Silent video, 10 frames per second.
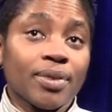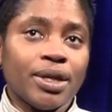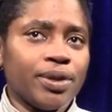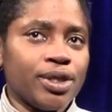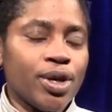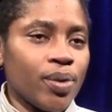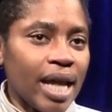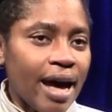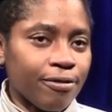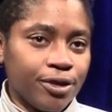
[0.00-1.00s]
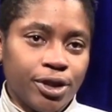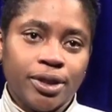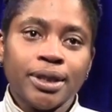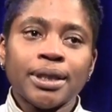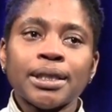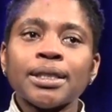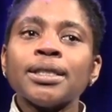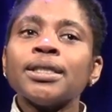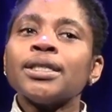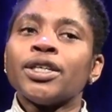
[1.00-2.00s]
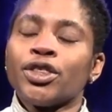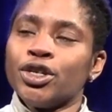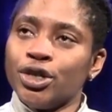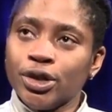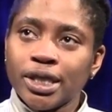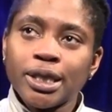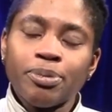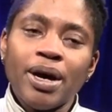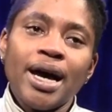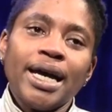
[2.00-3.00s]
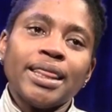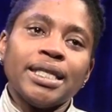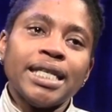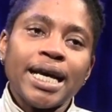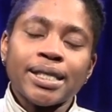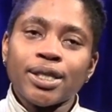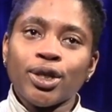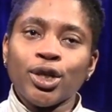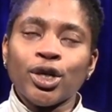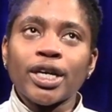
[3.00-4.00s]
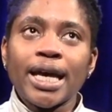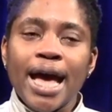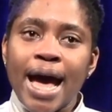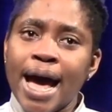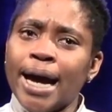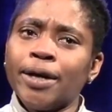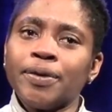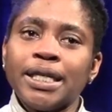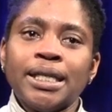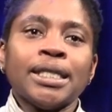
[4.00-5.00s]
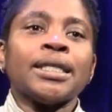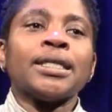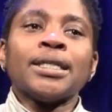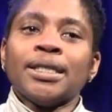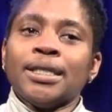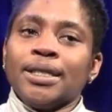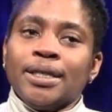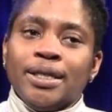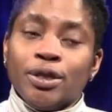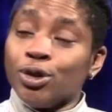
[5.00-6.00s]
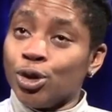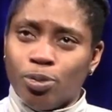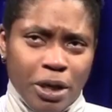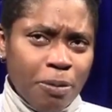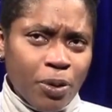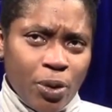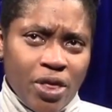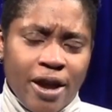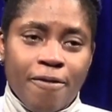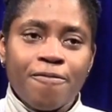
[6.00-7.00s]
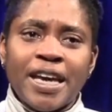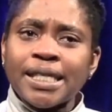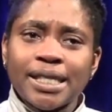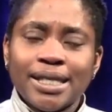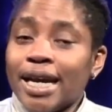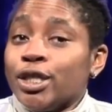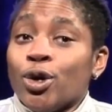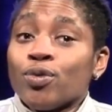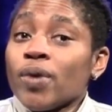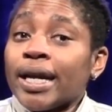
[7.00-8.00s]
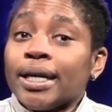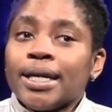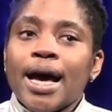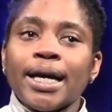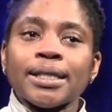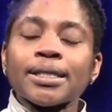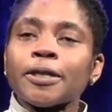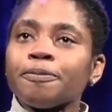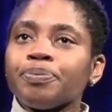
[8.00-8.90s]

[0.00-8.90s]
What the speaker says: There is no laughter. The nurses behind the desk look harried. There's new people there, faces I don't recognize.